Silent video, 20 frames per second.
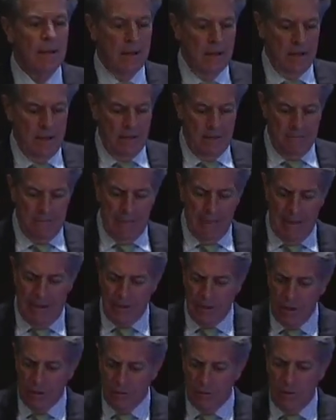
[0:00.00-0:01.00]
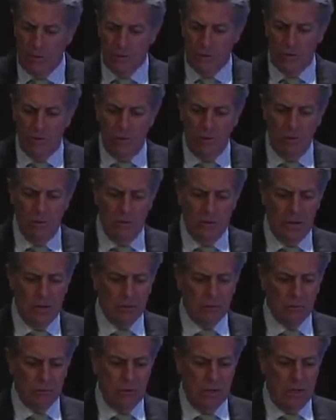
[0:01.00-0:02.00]
I think we would all
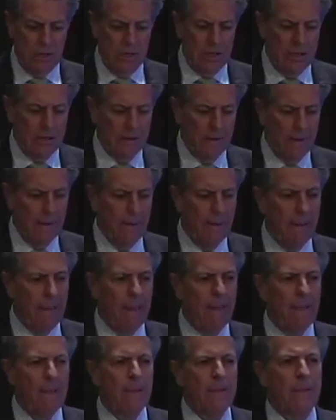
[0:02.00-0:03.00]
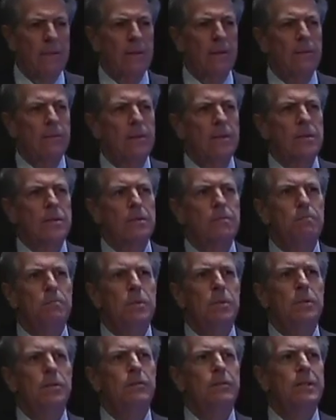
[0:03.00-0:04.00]
agree that there's a
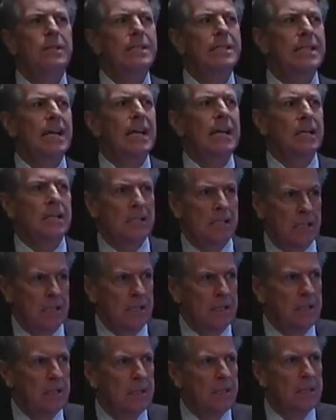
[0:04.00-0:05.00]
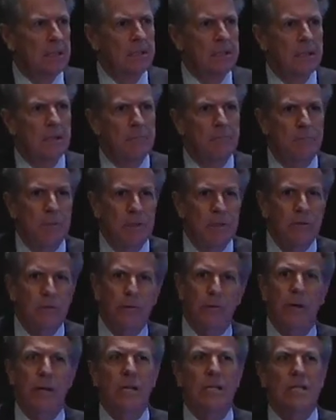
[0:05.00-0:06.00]
bit of insanity, a bit of
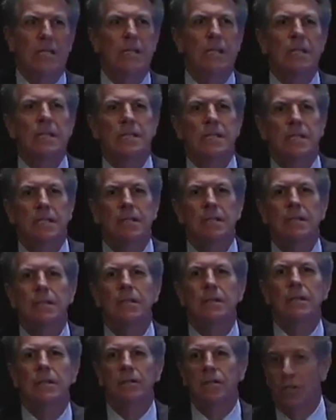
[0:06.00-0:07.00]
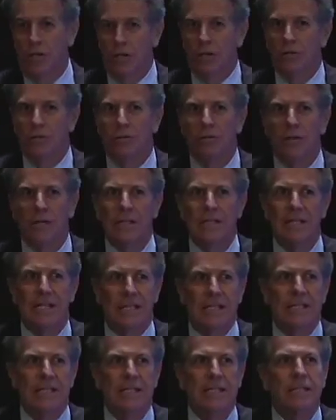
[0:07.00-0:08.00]
craziness. You can call it
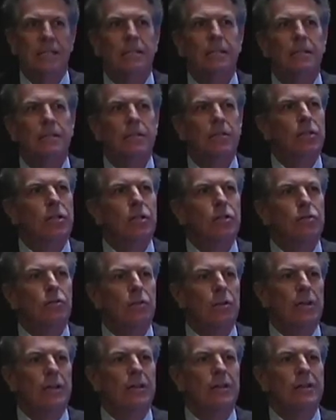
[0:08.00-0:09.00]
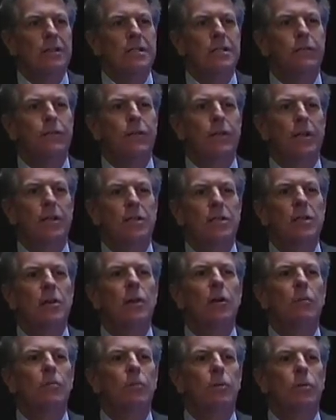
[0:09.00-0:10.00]
nuts, you can call it lots of things,
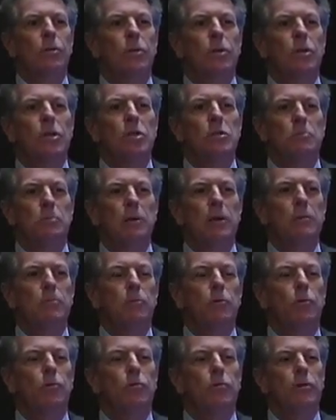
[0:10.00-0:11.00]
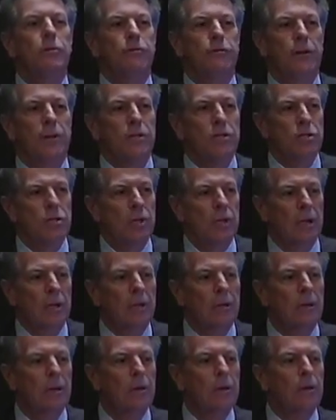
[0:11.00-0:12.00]
but these people were
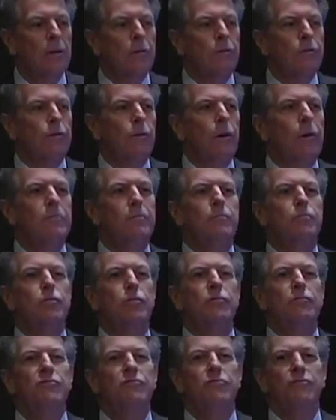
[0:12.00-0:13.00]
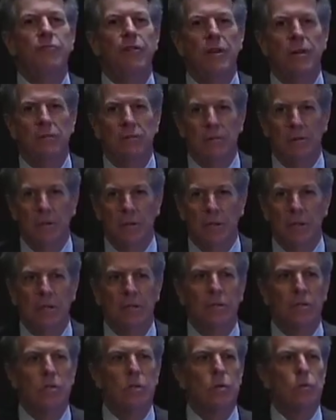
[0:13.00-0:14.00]
functioning from profoundly
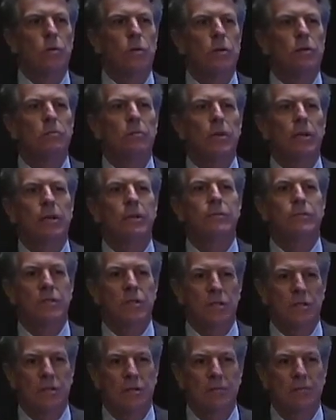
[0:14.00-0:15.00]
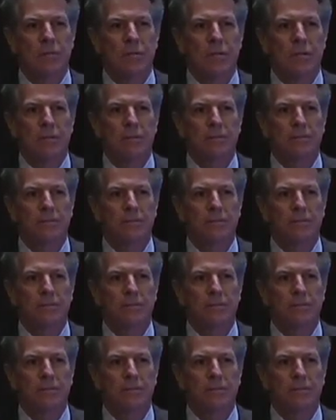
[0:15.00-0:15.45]
disordered belief systems.